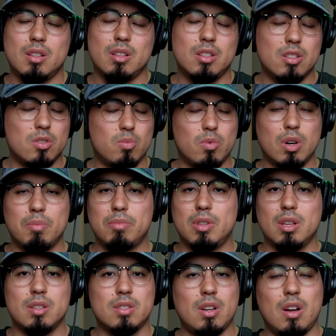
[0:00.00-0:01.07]
Just rip
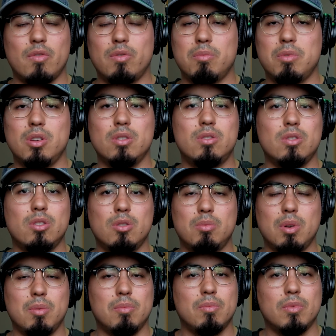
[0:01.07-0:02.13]
the song from YouTube
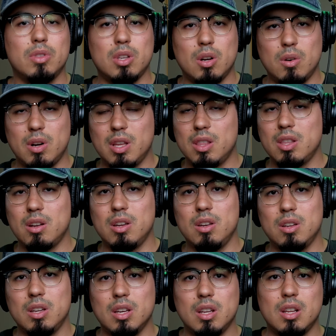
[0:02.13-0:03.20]
and throw it in there and
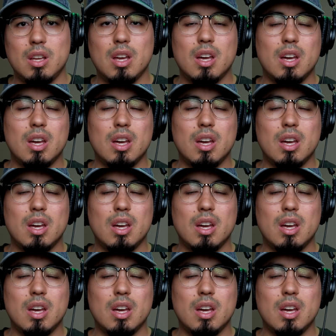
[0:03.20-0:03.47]
you're good.